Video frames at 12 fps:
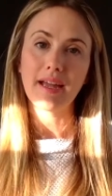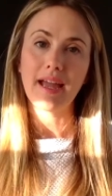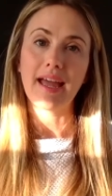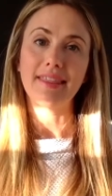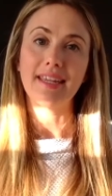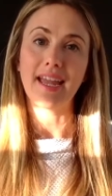
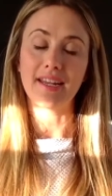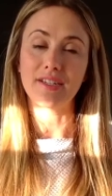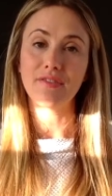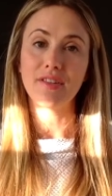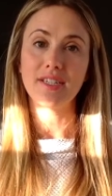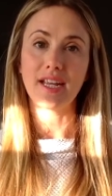at the end of
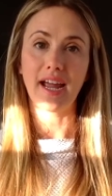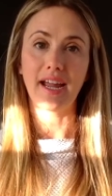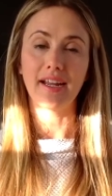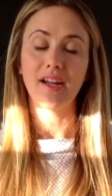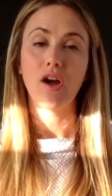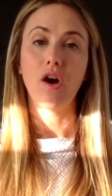the day
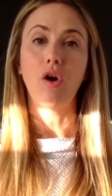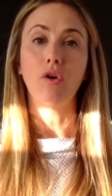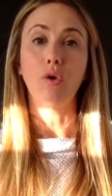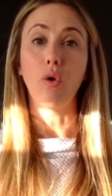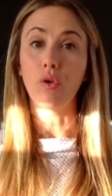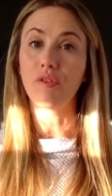on
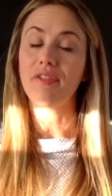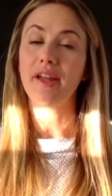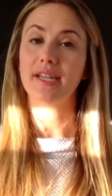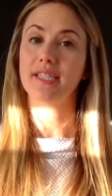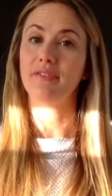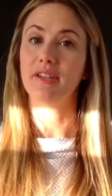all of the
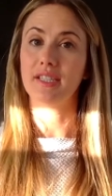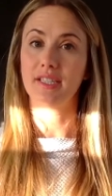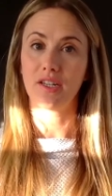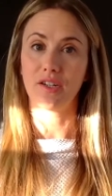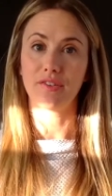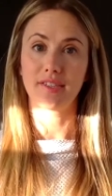activities
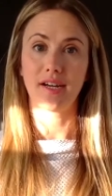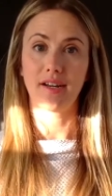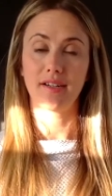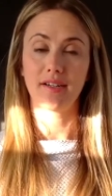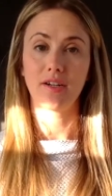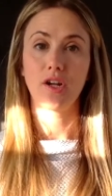that you
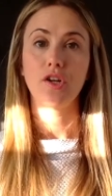started.